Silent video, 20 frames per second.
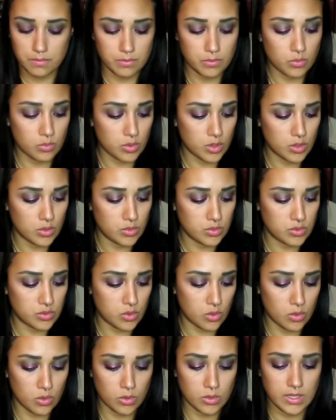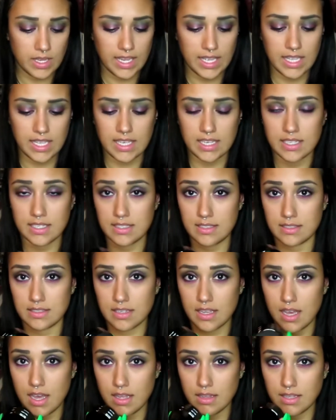rose gold, and
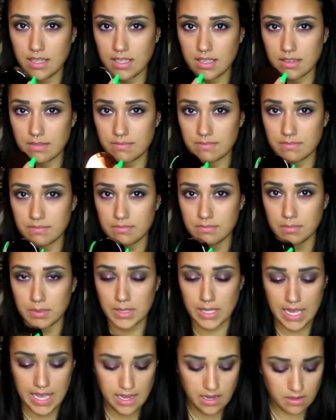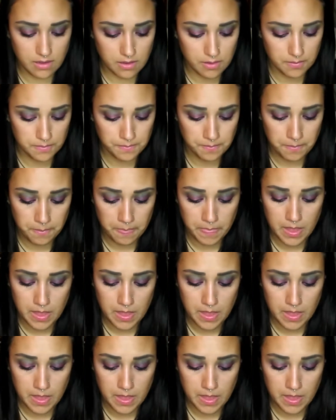like black.